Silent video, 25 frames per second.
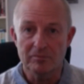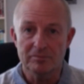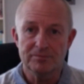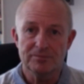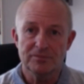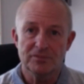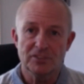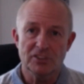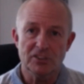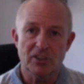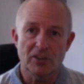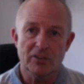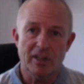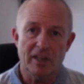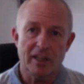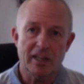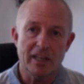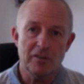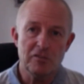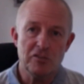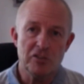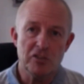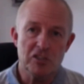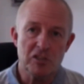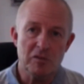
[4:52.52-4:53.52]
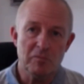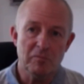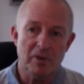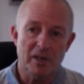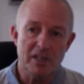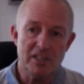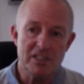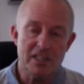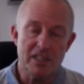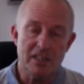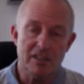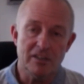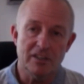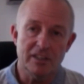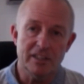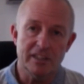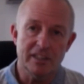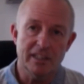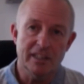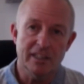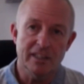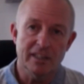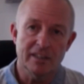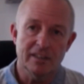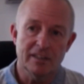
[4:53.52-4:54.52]
So that gives you some basic
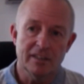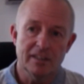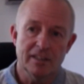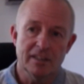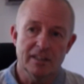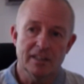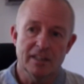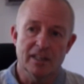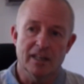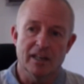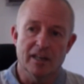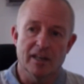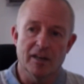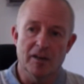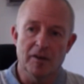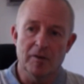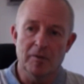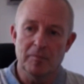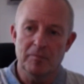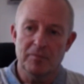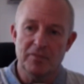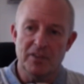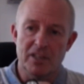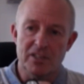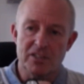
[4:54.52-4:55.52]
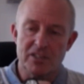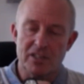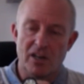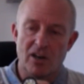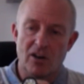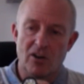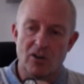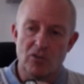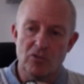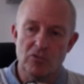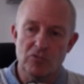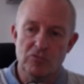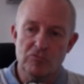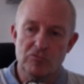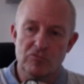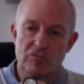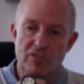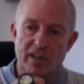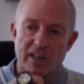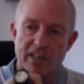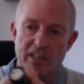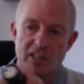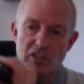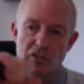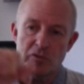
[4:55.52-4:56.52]
idea. There's a whole
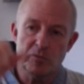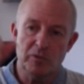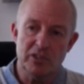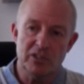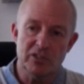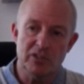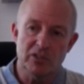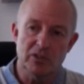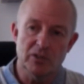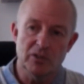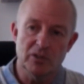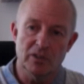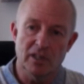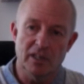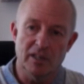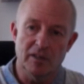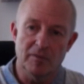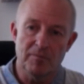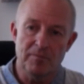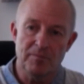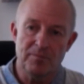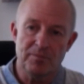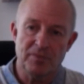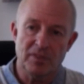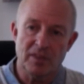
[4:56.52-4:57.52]
range we do.